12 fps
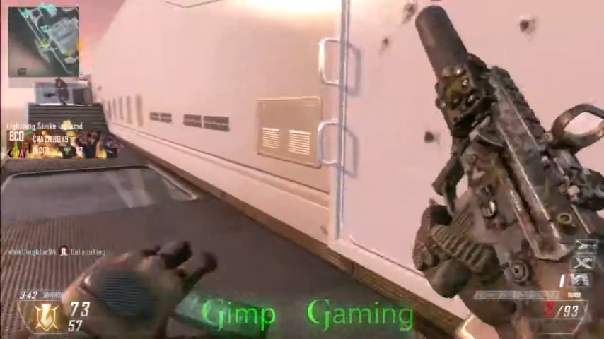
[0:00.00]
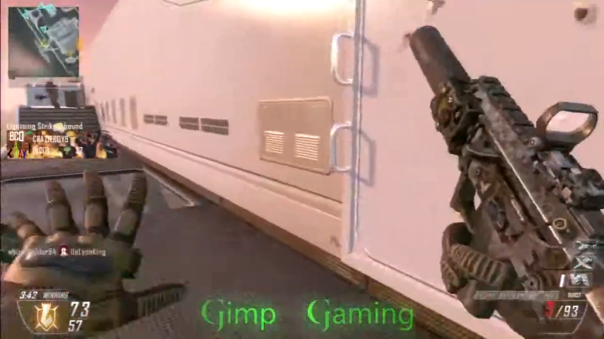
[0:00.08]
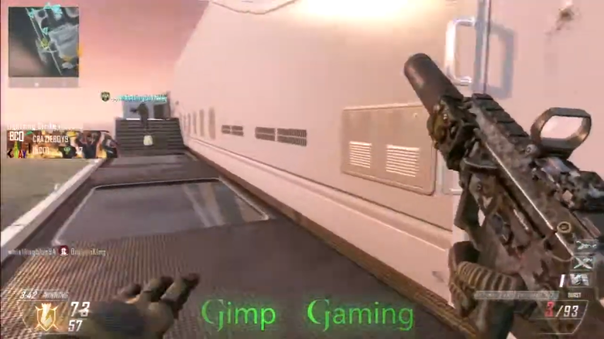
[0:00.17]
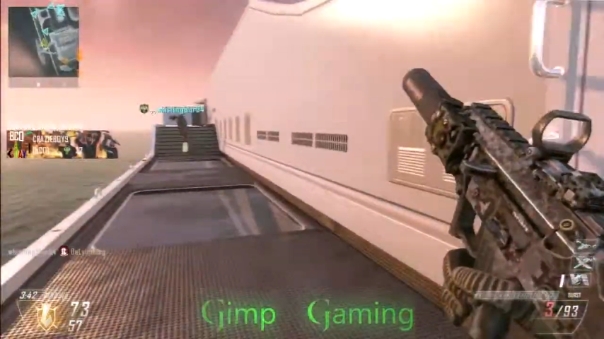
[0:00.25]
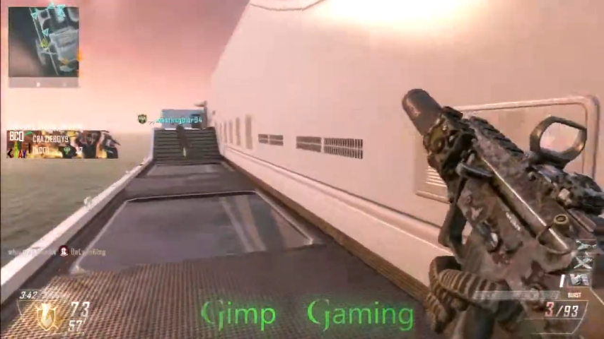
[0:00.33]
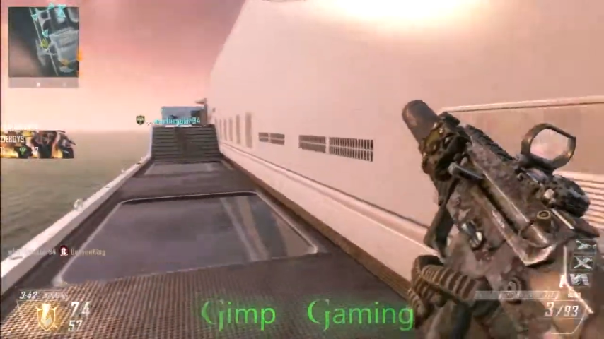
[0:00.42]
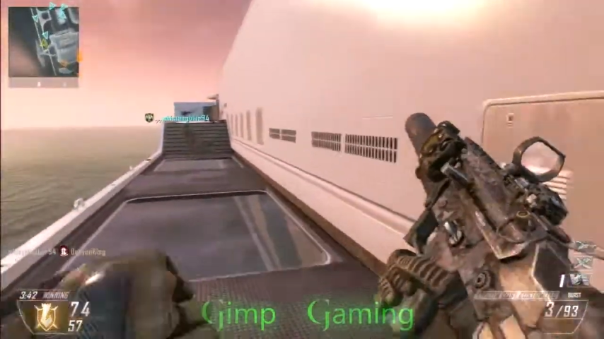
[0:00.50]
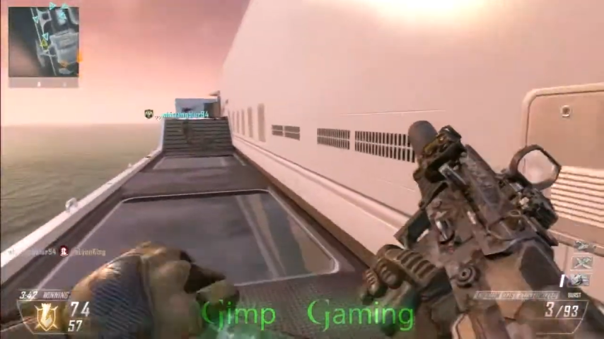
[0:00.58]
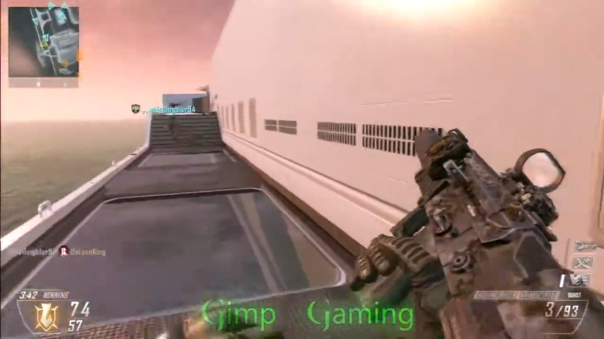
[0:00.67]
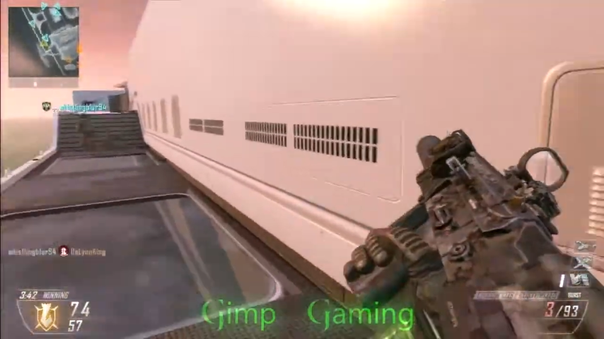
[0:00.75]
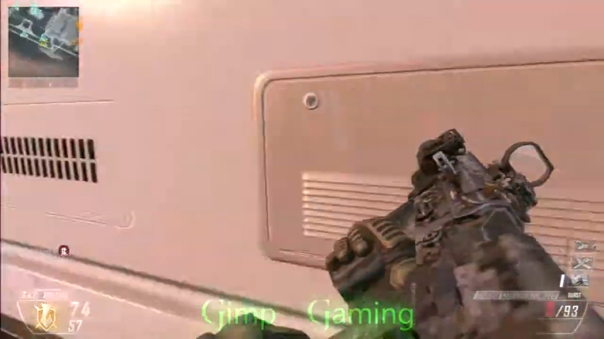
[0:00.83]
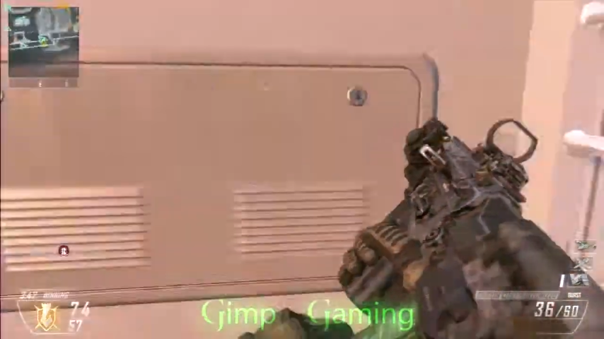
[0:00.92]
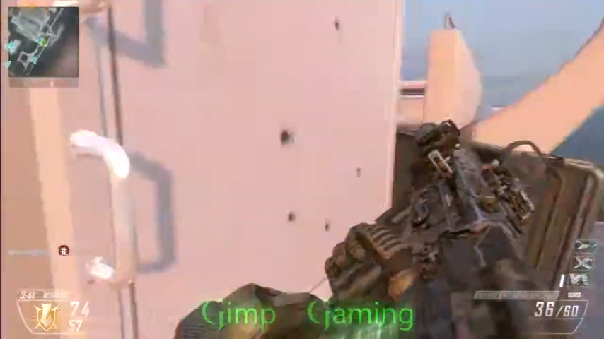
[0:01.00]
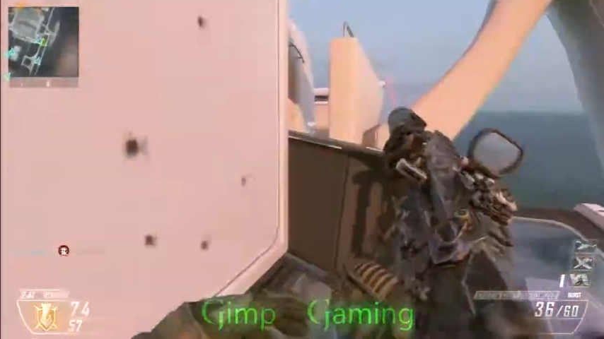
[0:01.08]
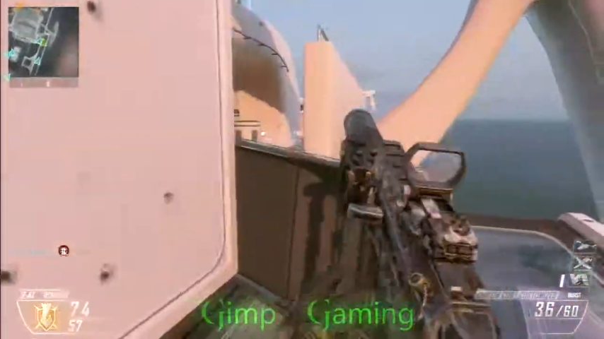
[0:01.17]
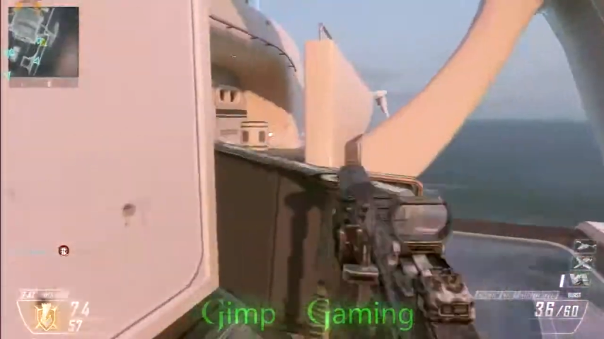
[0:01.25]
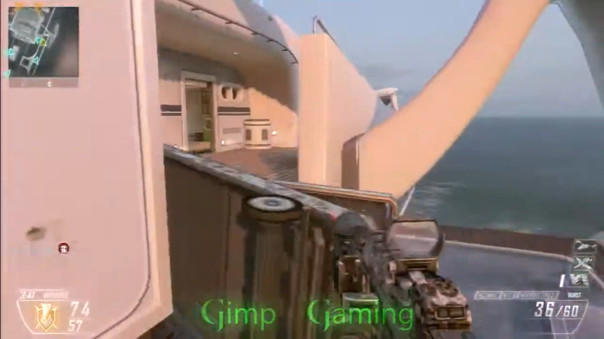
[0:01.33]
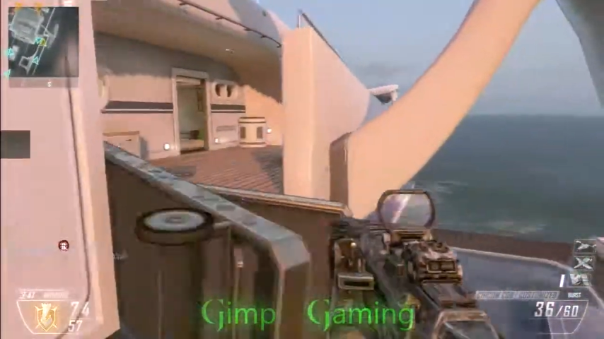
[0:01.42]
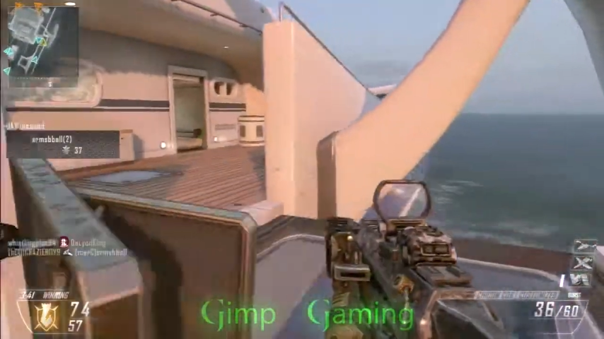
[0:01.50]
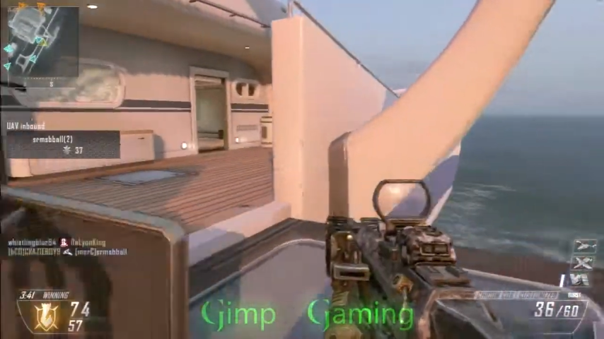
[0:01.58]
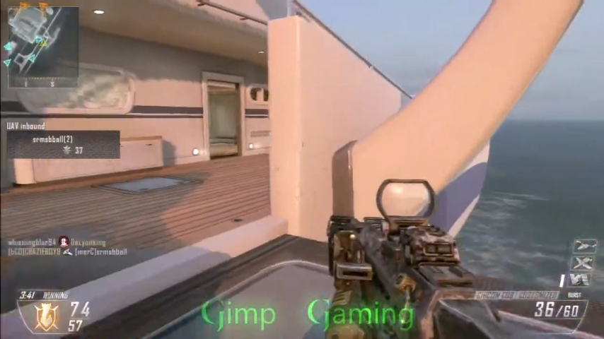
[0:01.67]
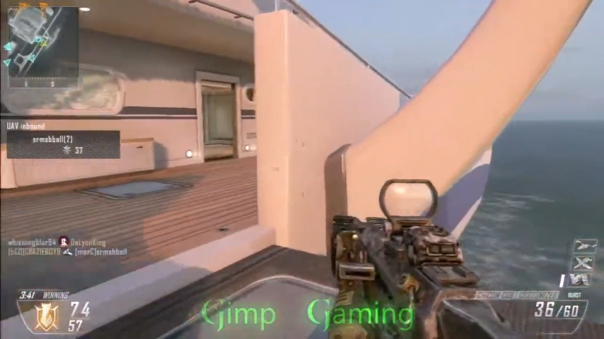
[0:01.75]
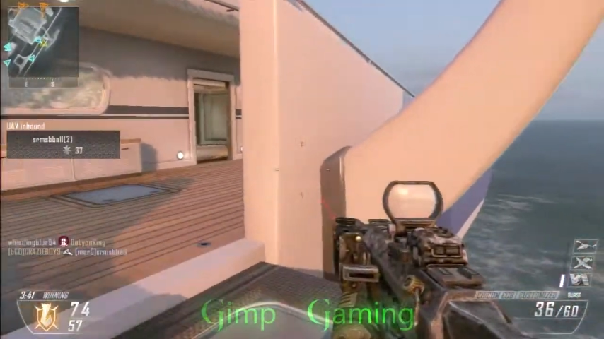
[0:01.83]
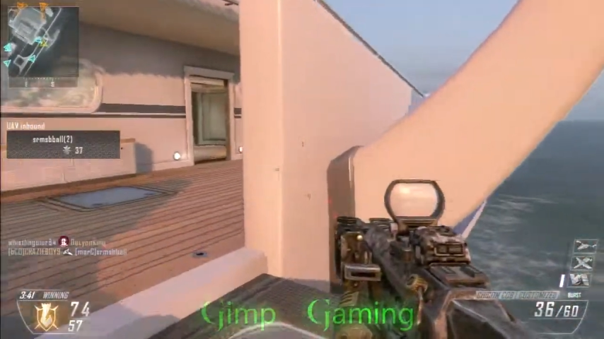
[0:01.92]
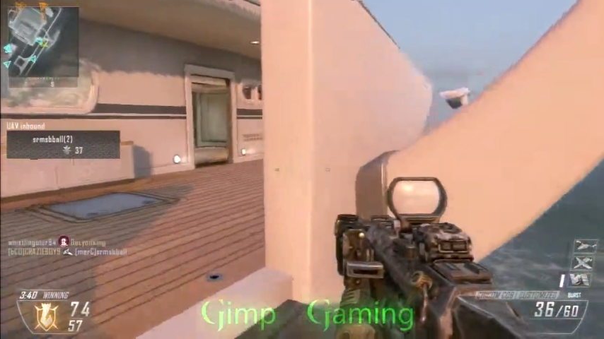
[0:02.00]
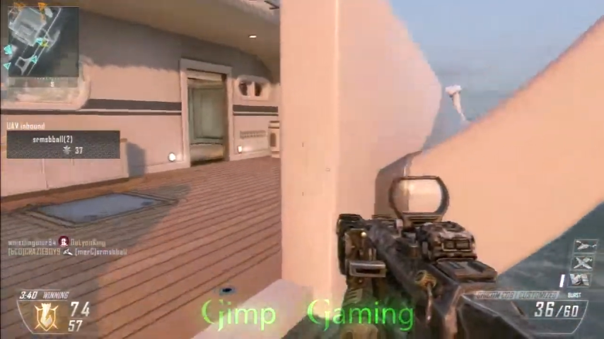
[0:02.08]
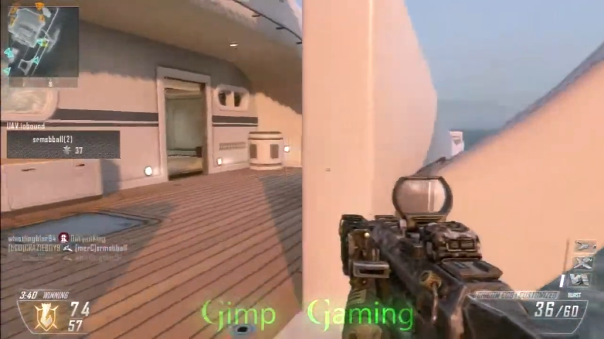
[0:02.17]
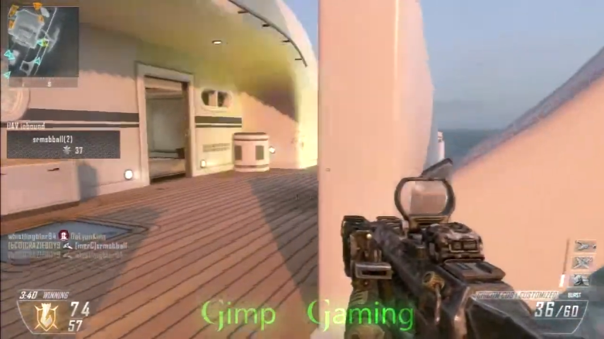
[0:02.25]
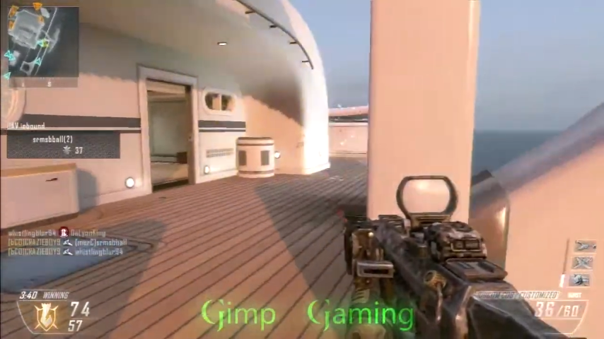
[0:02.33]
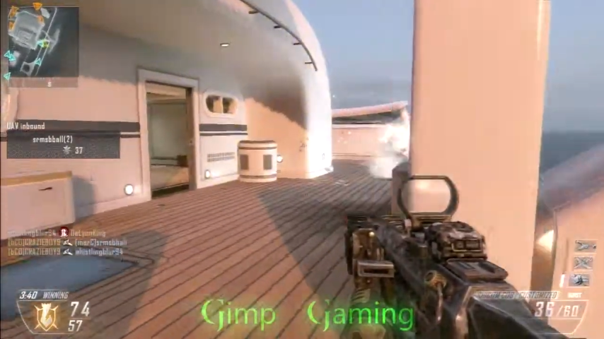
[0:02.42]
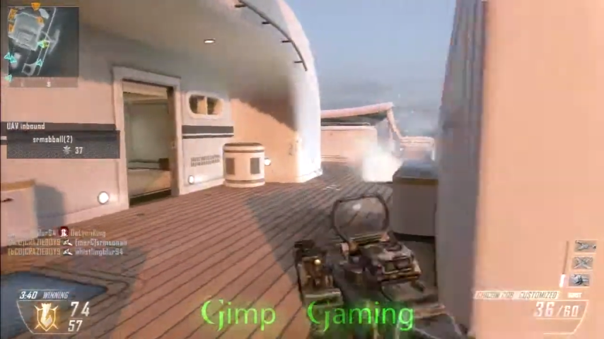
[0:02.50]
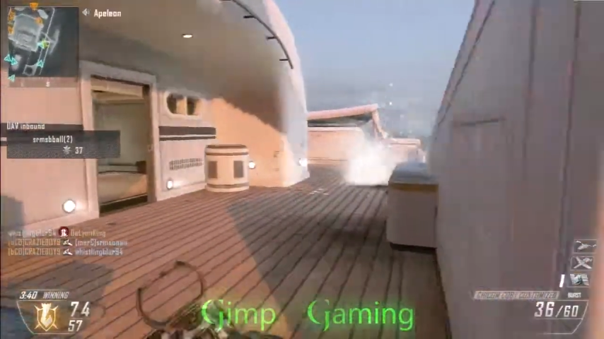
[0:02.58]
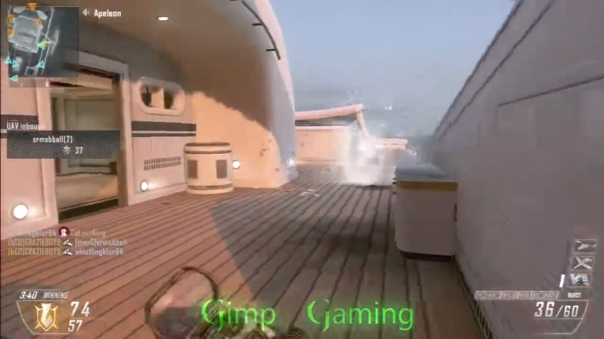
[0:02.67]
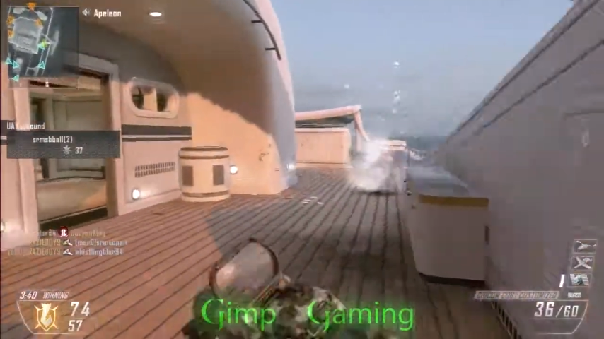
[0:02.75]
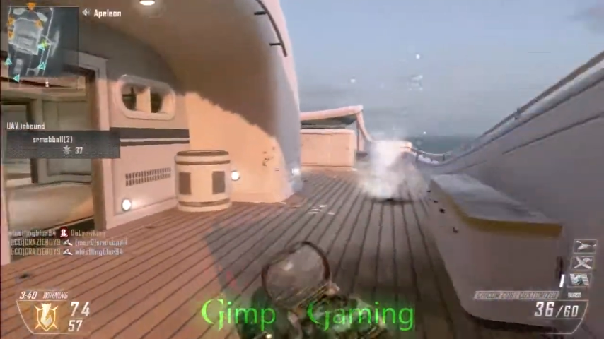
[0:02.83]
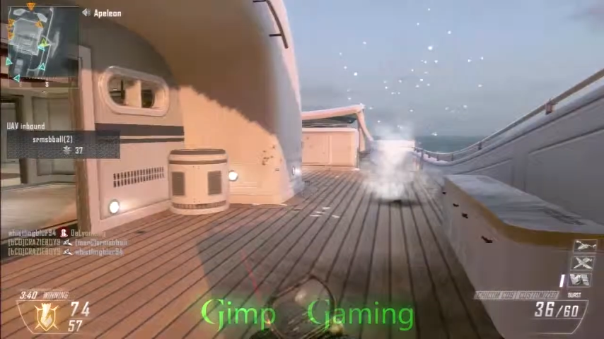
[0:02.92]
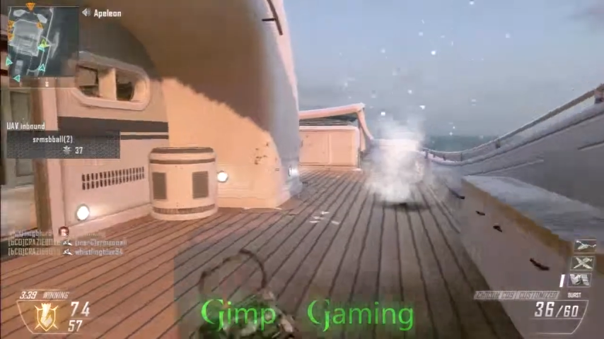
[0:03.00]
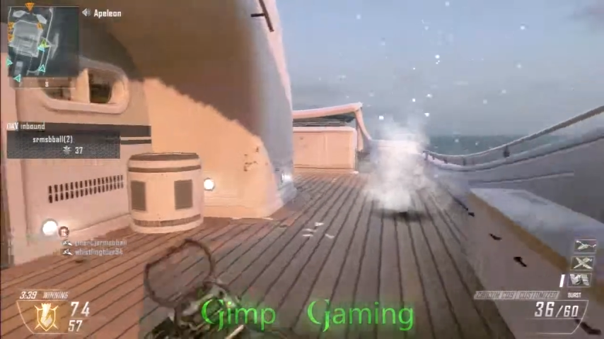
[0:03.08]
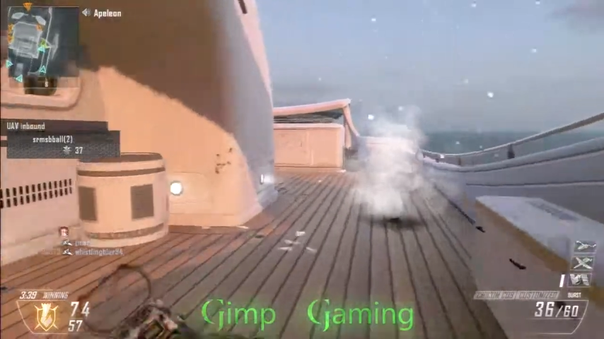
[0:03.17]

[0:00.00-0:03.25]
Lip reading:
[unreadable: no face in view]